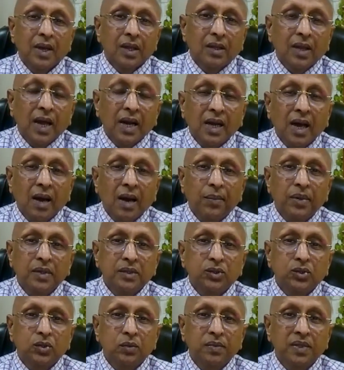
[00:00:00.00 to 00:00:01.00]
that
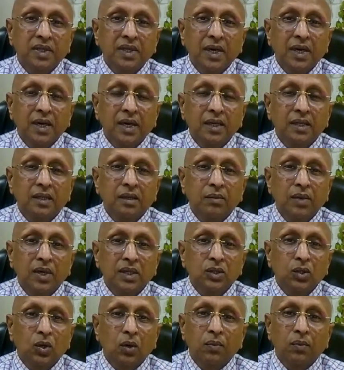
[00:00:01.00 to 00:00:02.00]
happens to be there in the
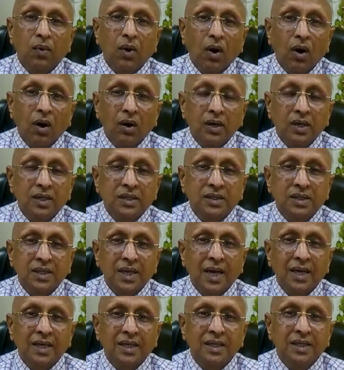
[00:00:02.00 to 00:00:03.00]
month of August,
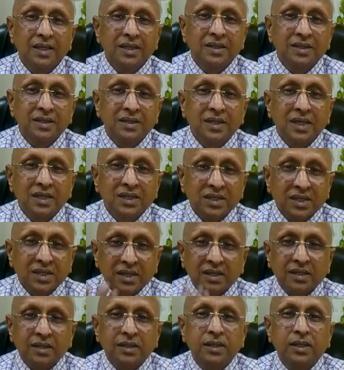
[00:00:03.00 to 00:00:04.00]
and he's just
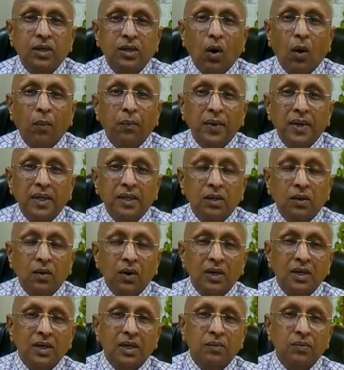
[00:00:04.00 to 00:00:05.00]
dropping the
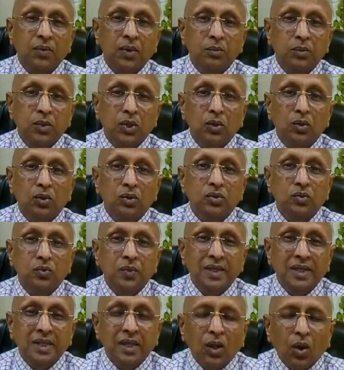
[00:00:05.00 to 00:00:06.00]
water from the nose
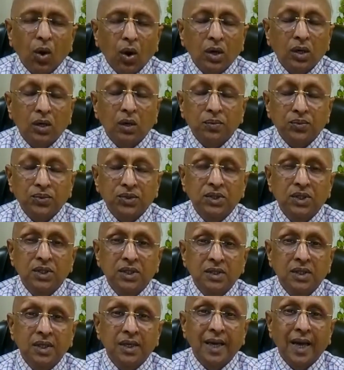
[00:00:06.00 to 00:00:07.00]
with lot of
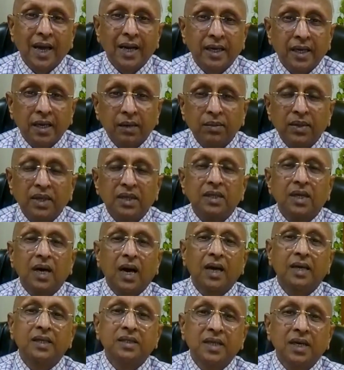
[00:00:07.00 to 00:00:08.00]
sneezing and rubbing the
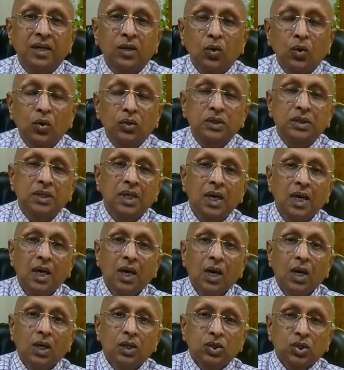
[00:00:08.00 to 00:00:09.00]
eyes and nose
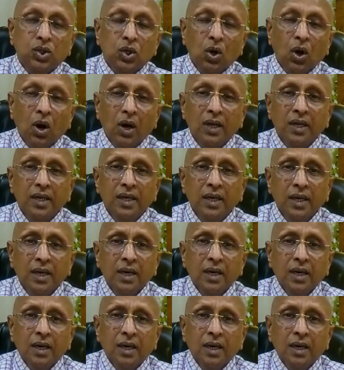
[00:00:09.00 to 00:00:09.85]
strongly,